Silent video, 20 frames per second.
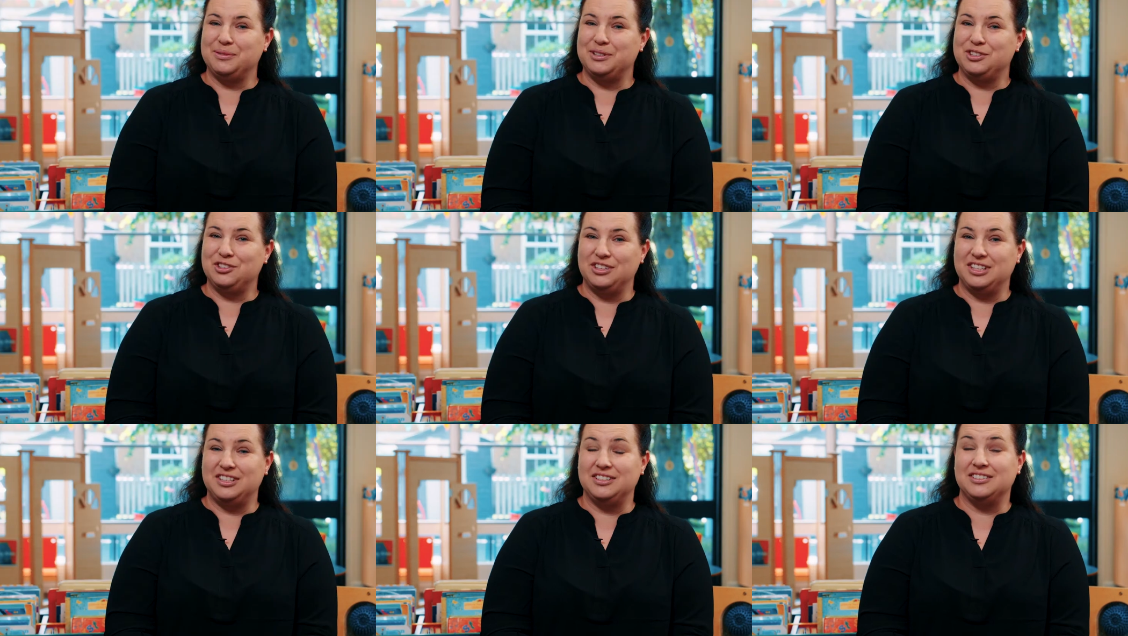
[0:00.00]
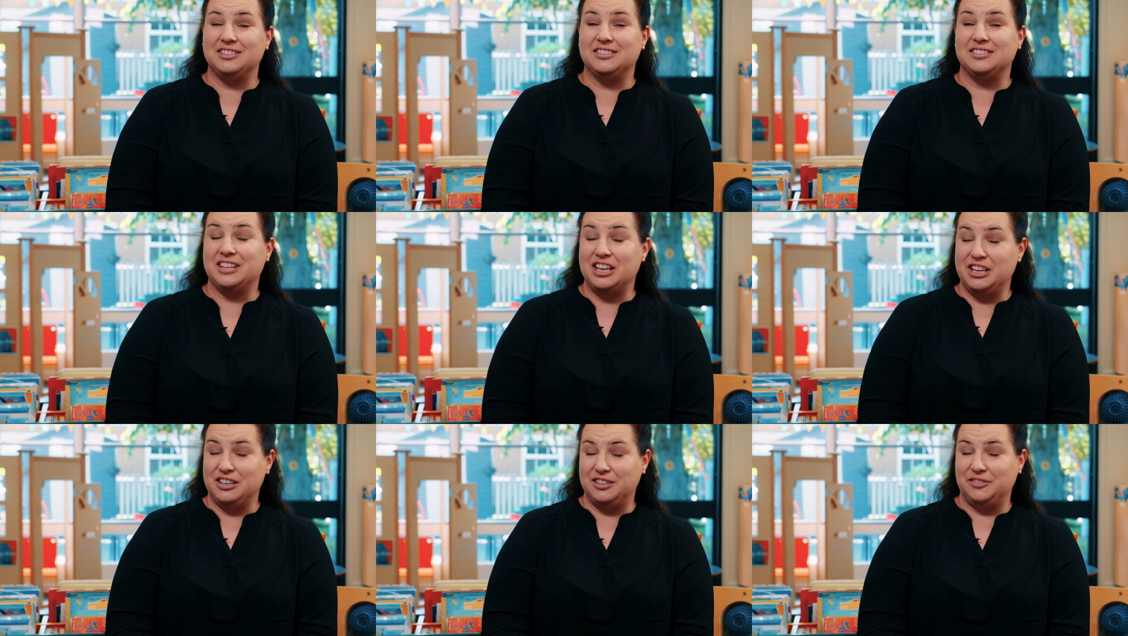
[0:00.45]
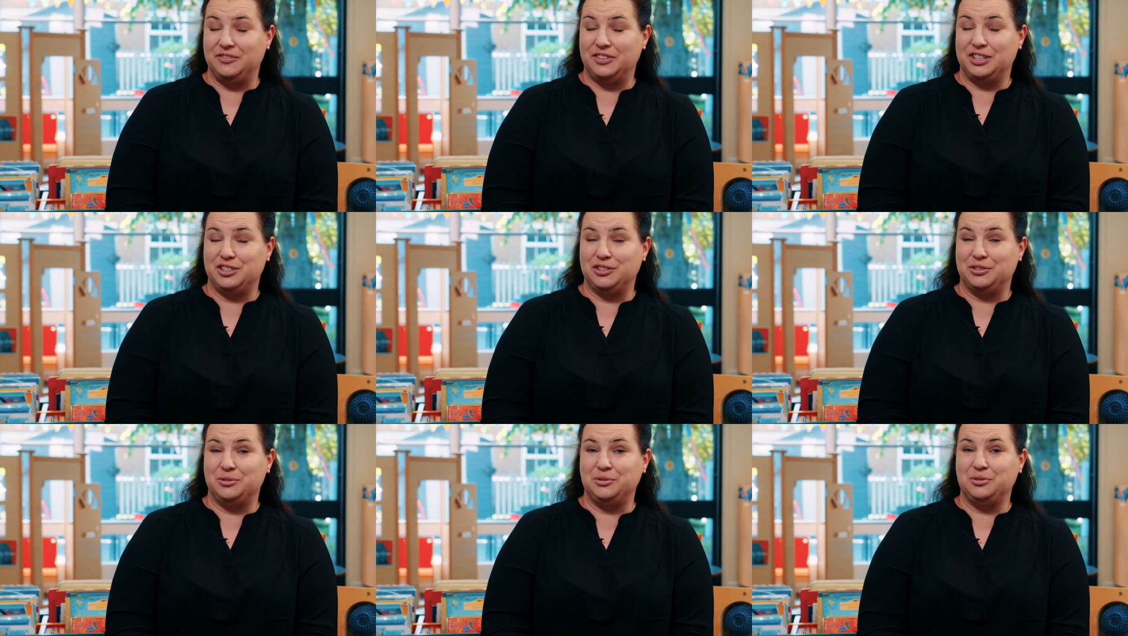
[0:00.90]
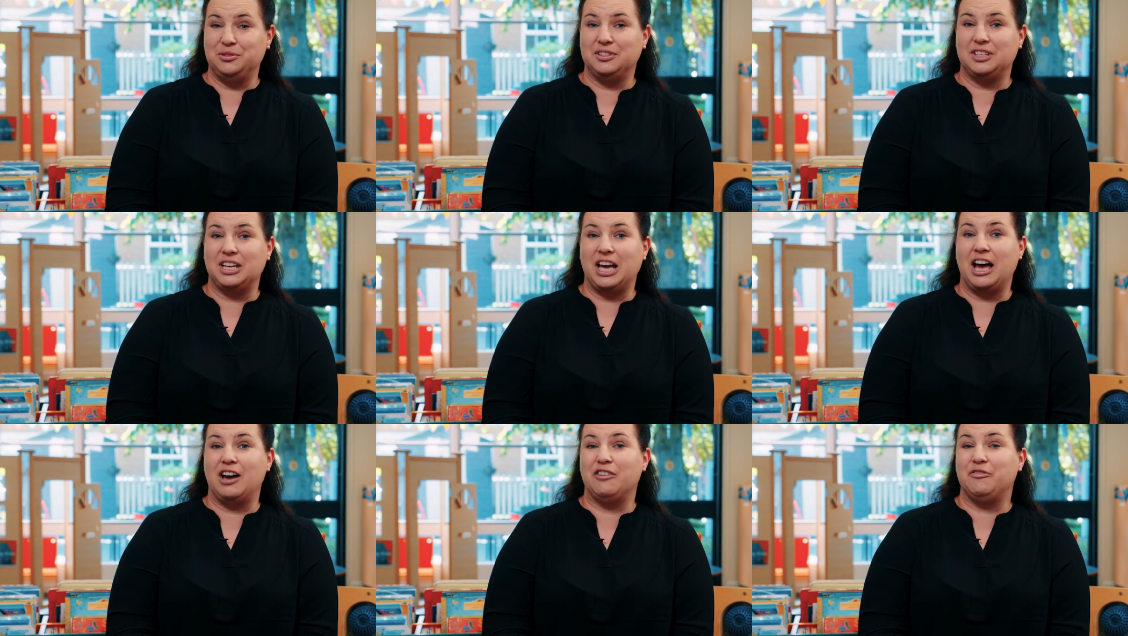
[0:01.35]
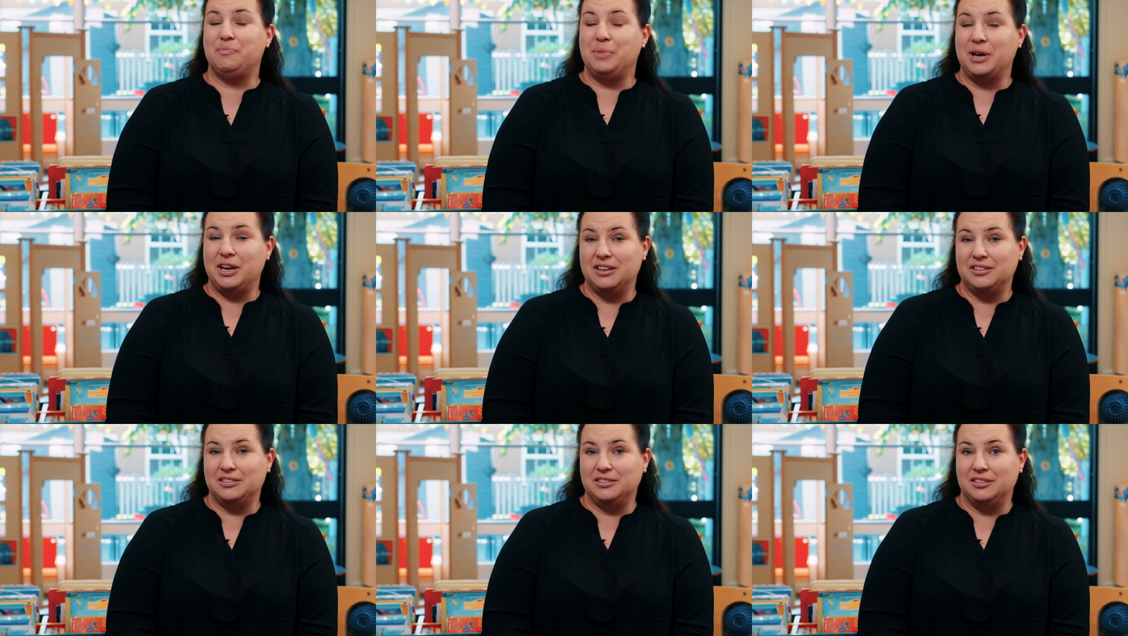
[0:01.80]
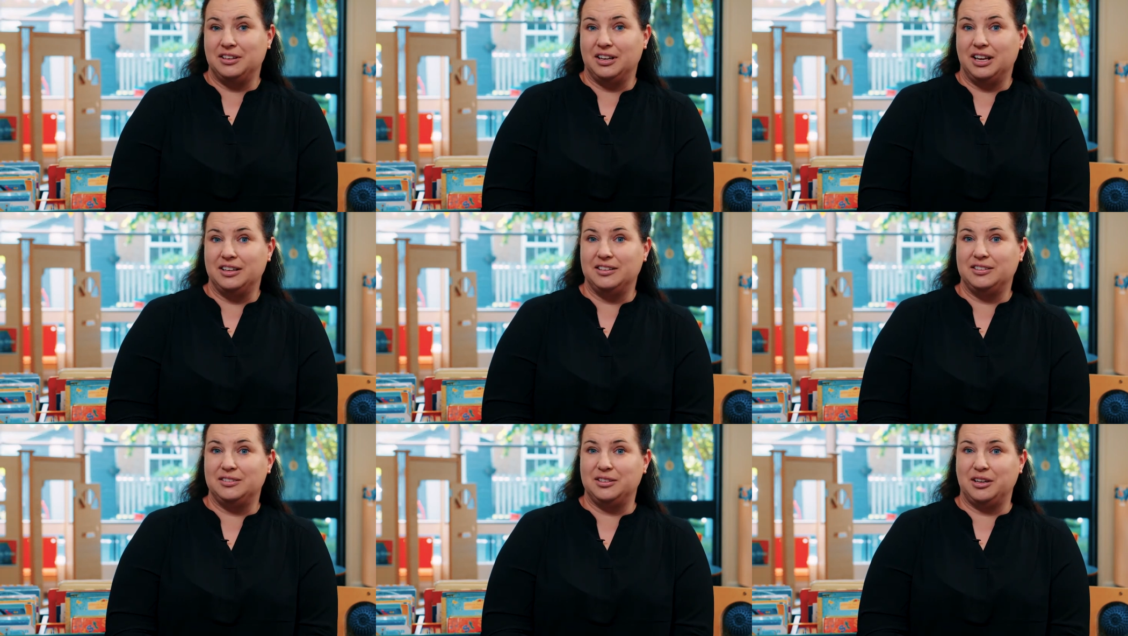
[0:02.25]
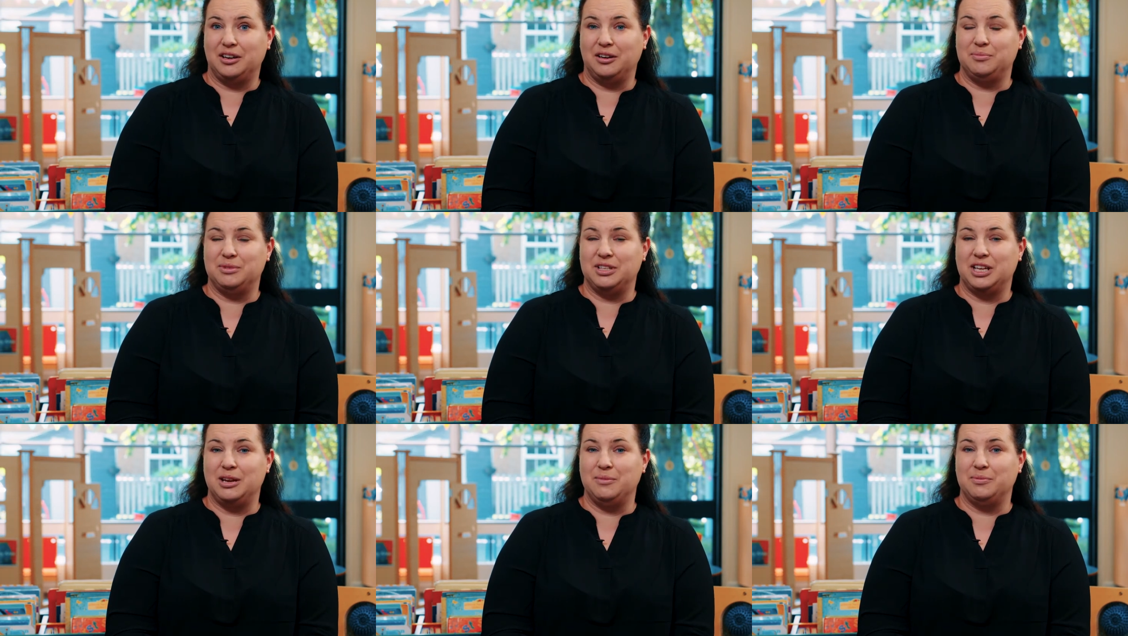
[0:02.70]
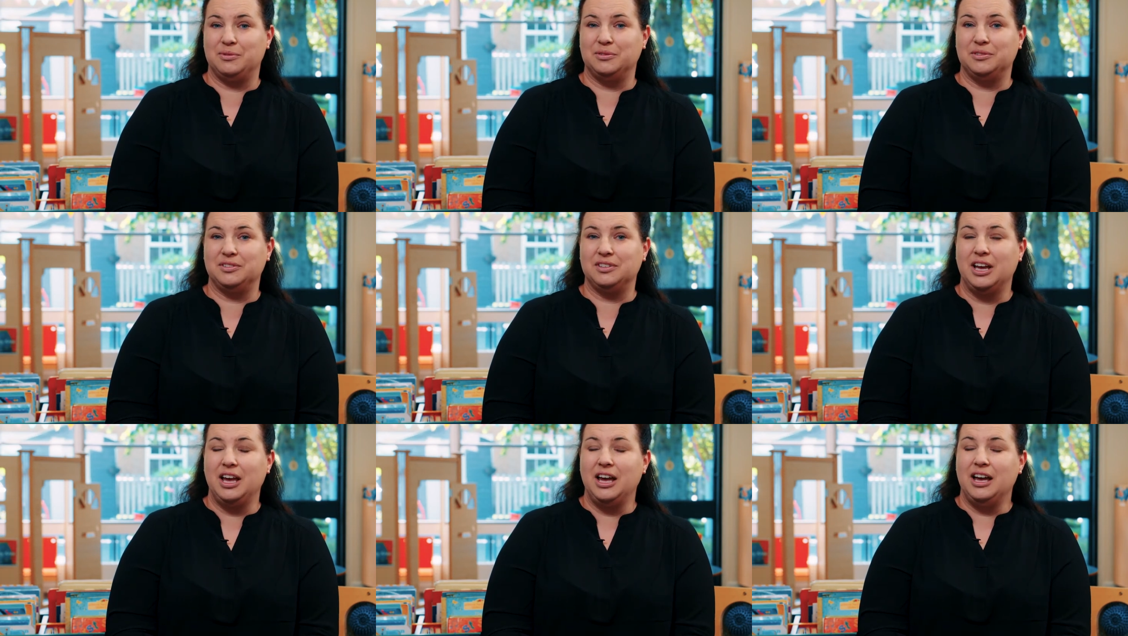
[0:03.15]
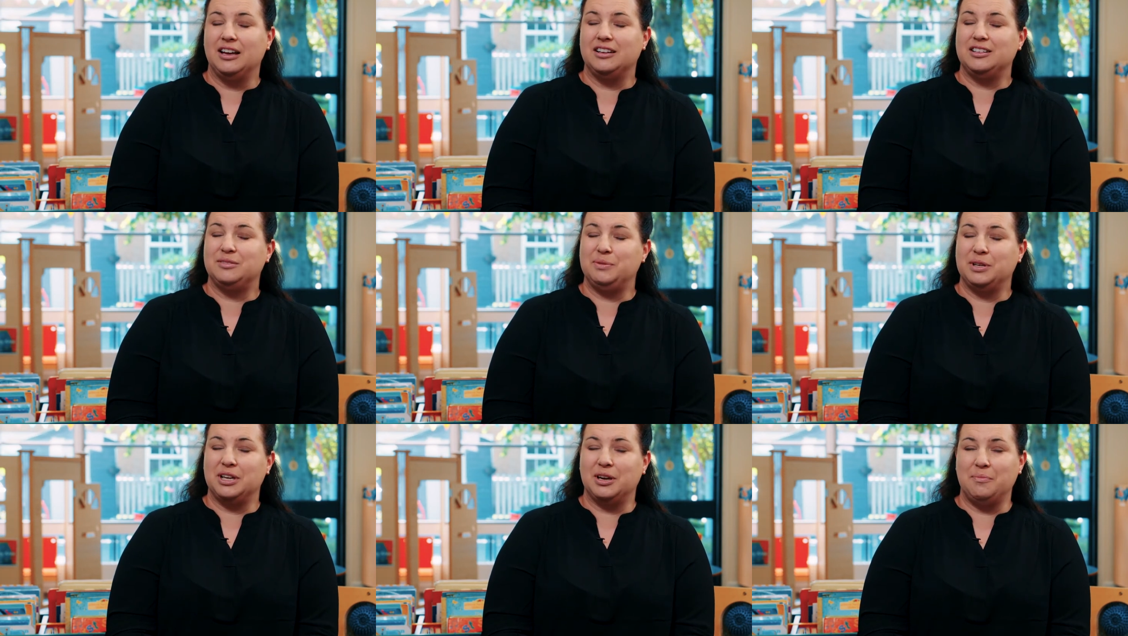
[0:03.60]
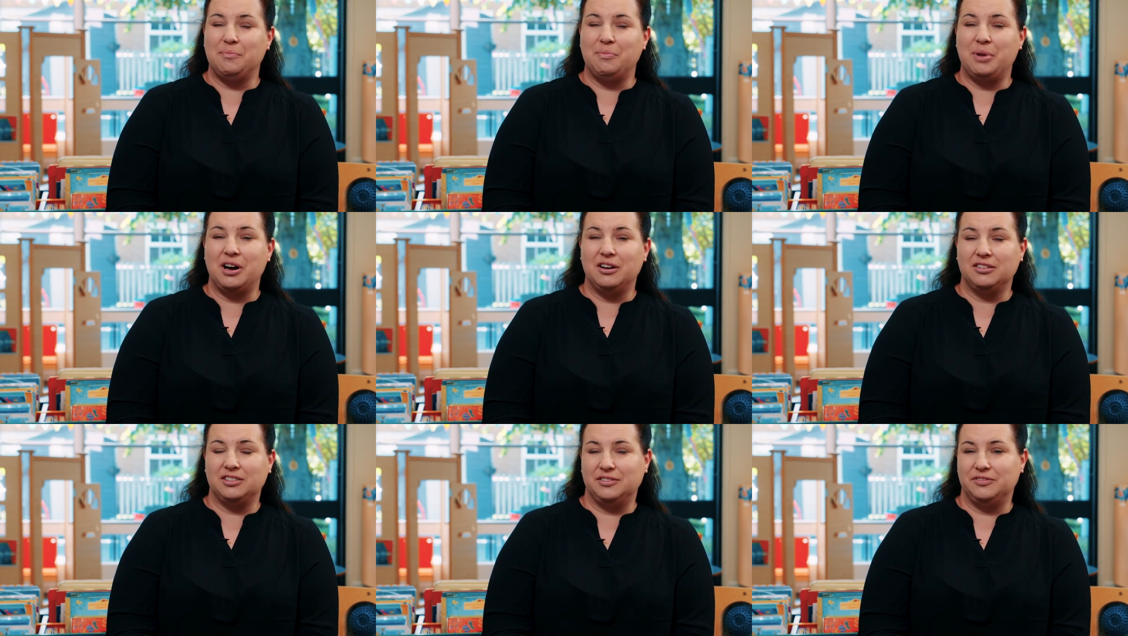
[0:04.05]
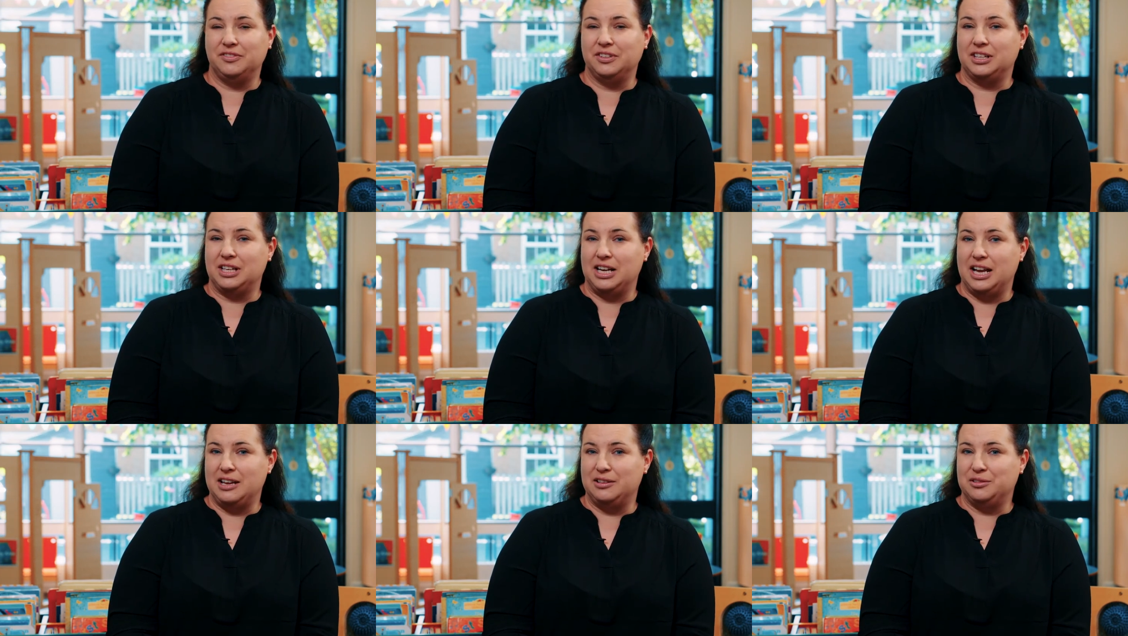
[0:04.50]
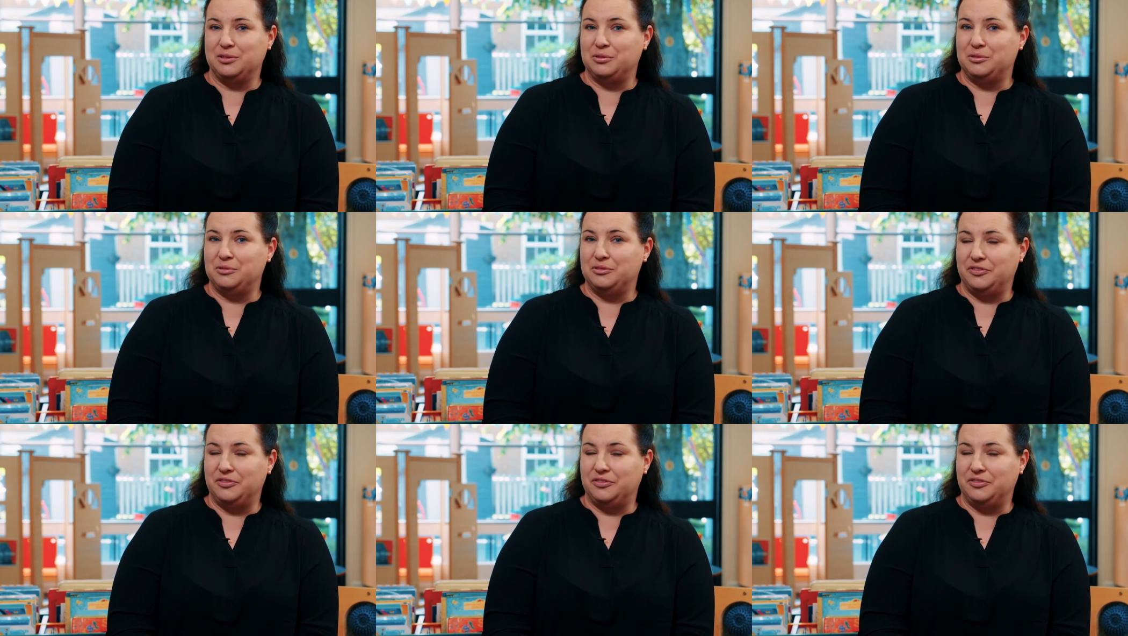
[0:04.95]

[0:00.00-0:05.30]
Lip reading: be treated as individuals, to have personalised timetables and to become part of the Clare School